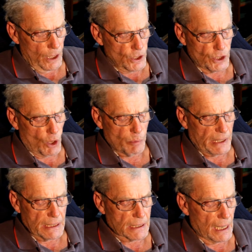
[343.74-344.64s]
So
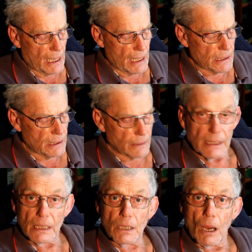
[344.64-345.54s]
many stars
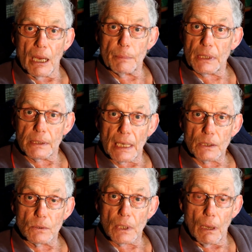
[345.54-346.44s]
that at times it
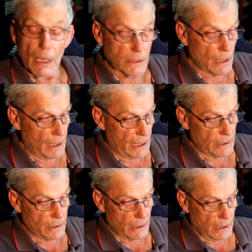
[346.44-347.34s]
dazzled Clyde's
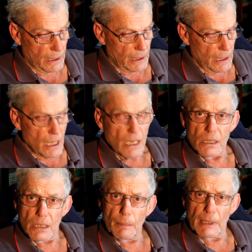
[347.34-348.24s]
eyes,
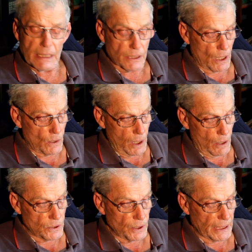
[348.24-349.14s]
seemingly so
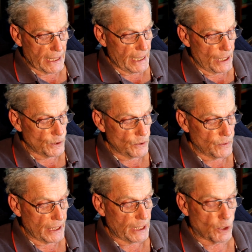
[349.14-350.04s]
close on occasions
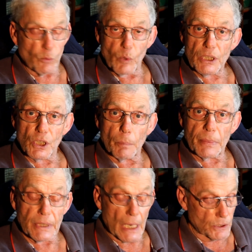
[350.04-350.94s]
that he could reach up
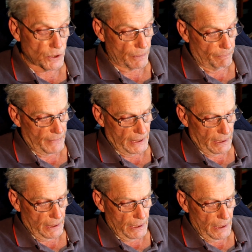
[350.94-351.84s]
and touch them.
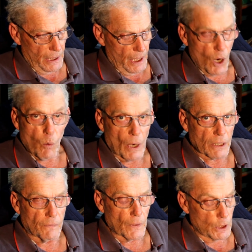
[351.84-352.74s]
A
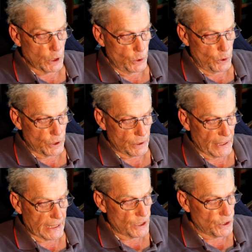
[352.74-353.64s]
wonderful illusion
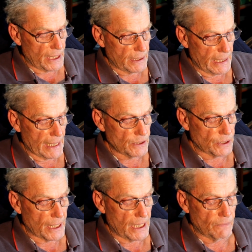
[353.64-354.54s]
that as yet he
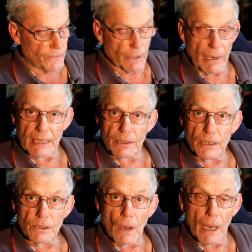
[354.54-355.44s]
hasn't taken for granted
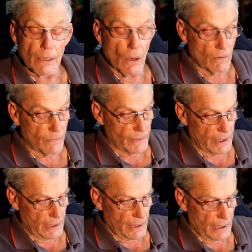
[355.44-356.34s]
and tired of.
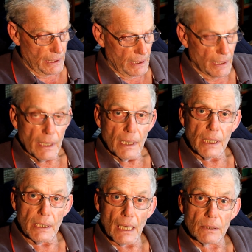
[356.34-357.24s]

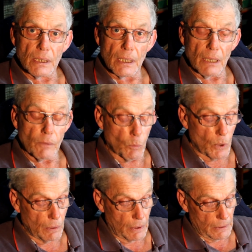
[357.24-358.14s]
He doubts that he ever
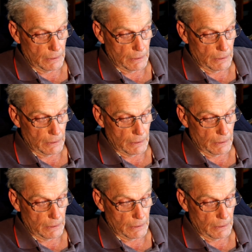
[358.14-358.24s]
will.